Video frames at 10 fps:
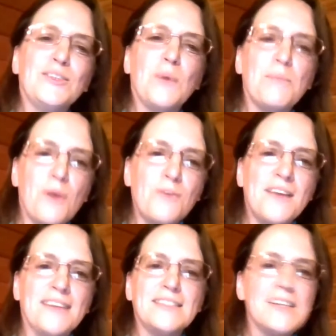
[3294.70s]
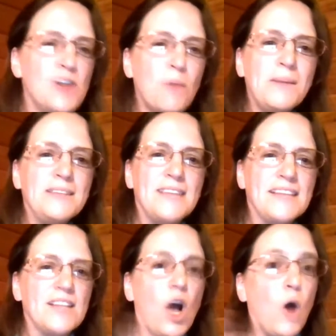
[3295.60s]
into a protest, nobody
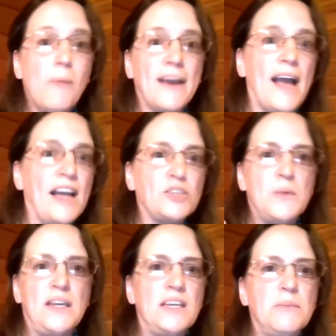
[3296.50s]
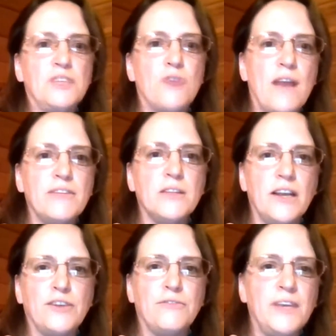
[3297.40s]
says, oh my gosh, we need to be driving
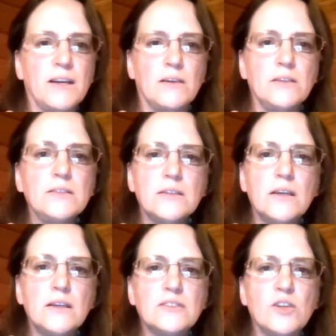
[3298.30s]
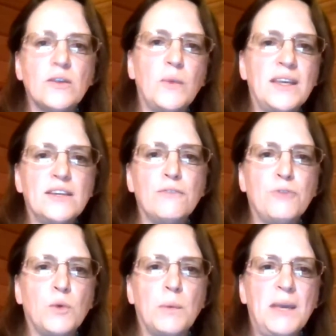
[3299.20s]
lighter vehicles so that we kill
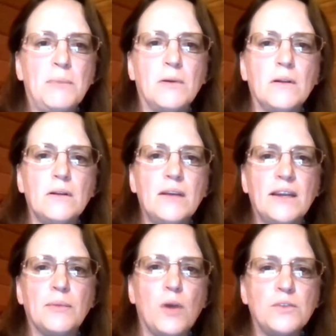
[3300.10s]
fewer people in the